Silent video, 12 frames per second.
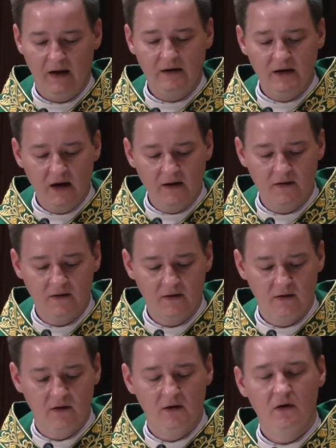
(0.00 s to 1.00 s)
And yet,
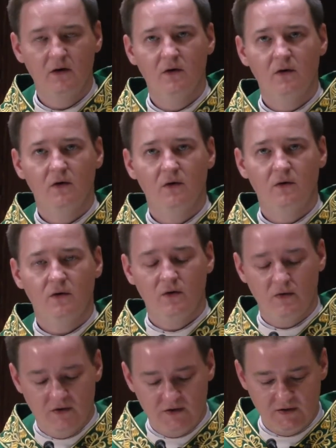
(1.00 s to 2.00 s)

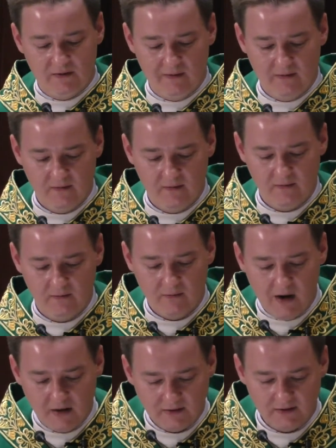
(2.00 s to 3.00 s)
through these
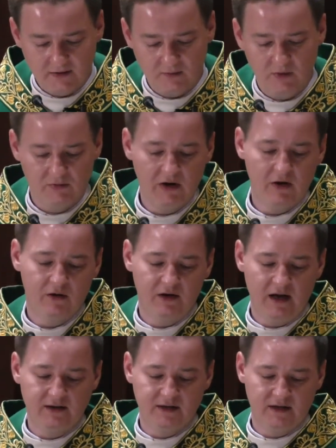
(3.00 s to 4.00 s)
months, we
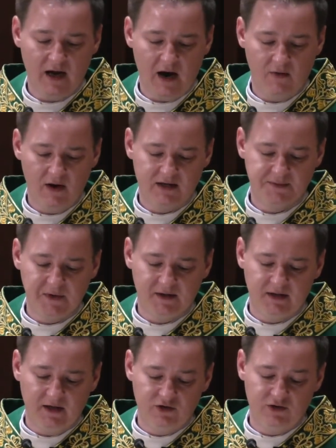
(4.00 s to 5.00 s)
recognize that our
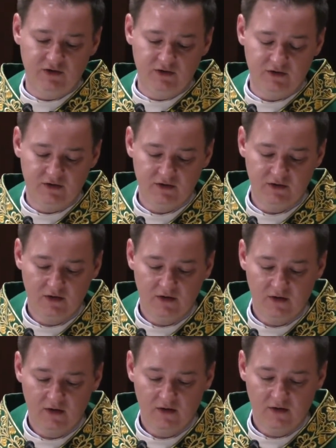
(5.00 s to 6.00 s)
expectations
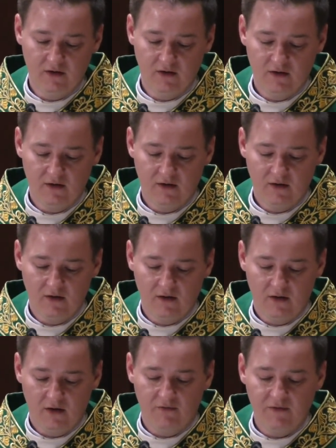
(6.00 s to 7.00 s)

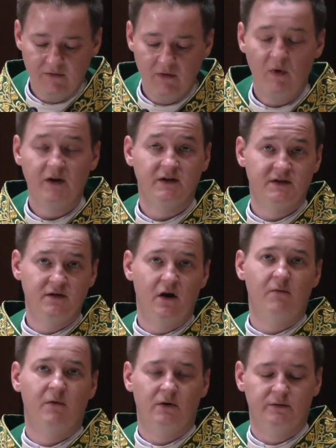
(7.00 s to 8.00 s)
of even what is
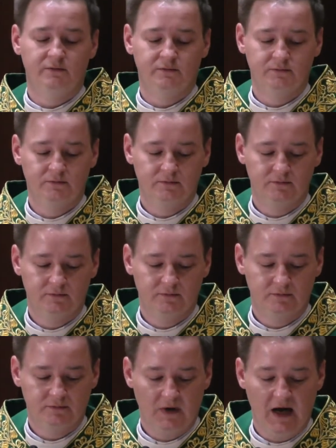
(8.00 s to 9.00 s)
normal
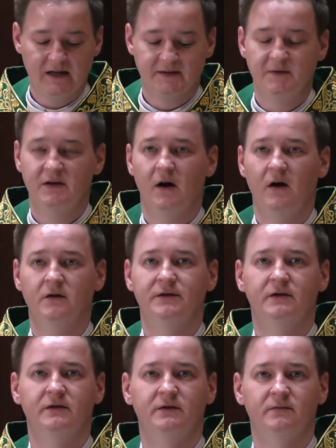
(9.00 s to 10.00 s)
has been
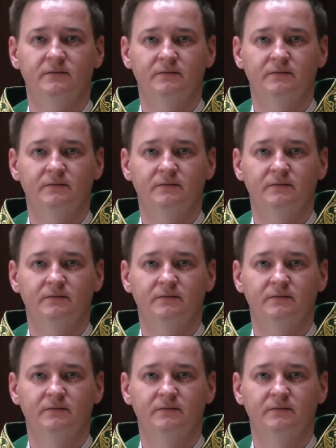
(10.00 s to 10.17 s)
altered.